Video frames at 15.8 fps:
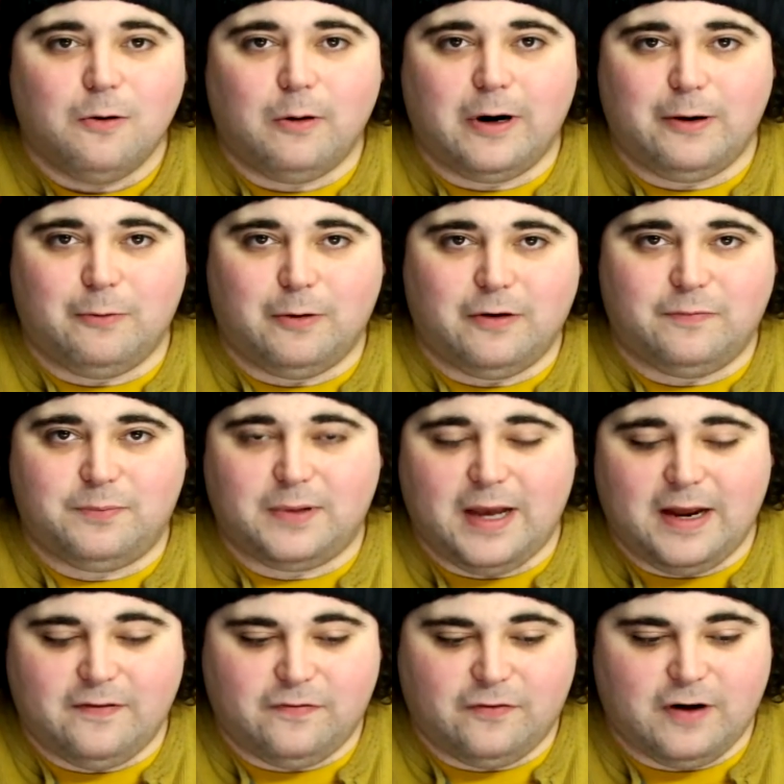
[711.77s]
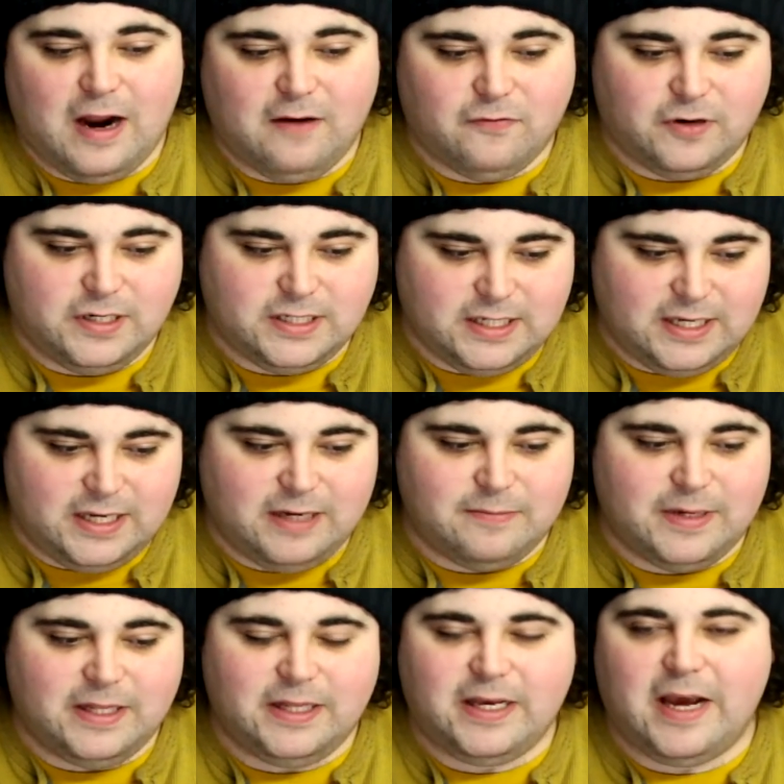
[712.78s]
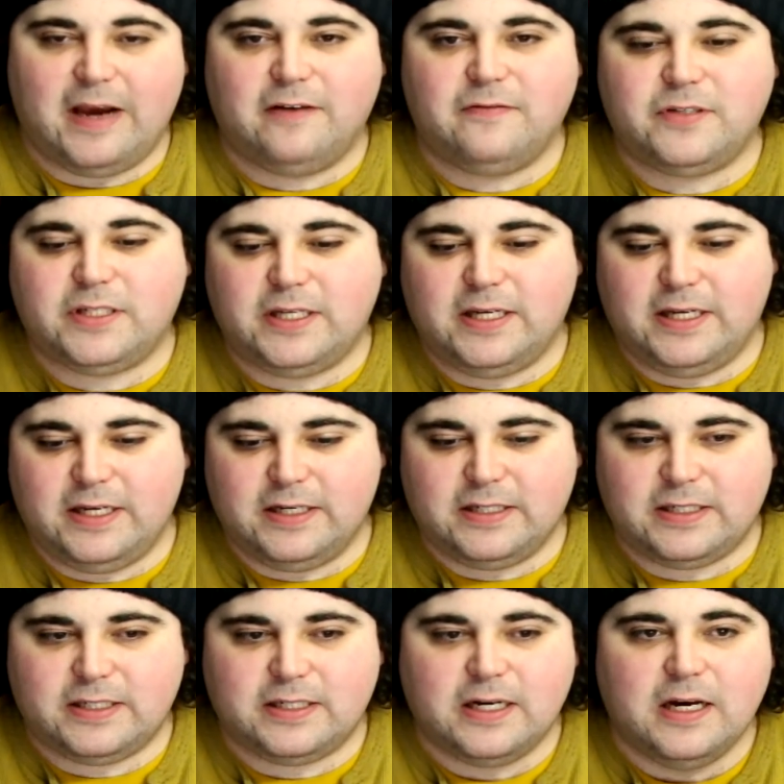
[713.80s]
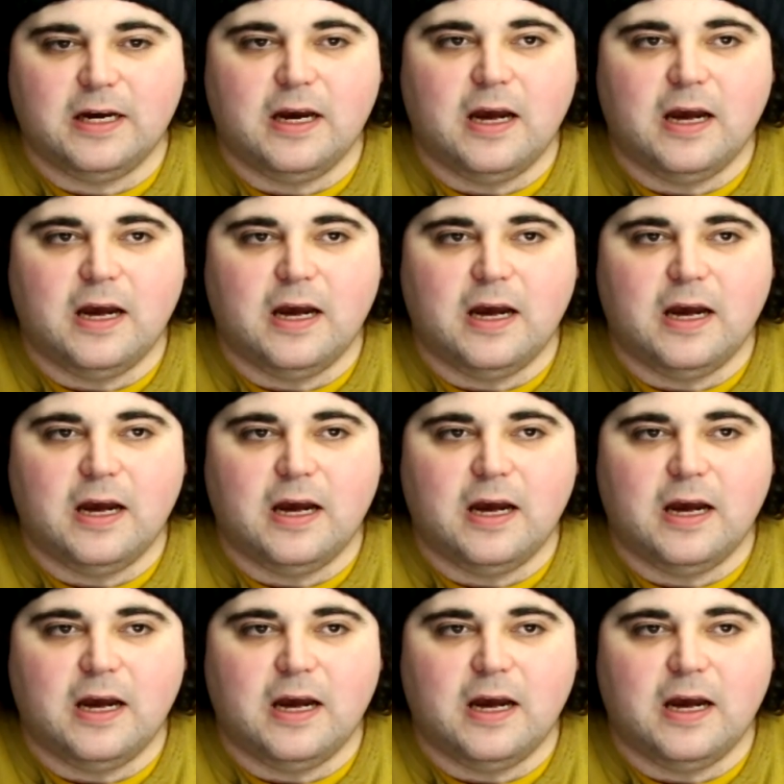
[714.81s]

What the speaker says: or he would have played for every team in the AFC East.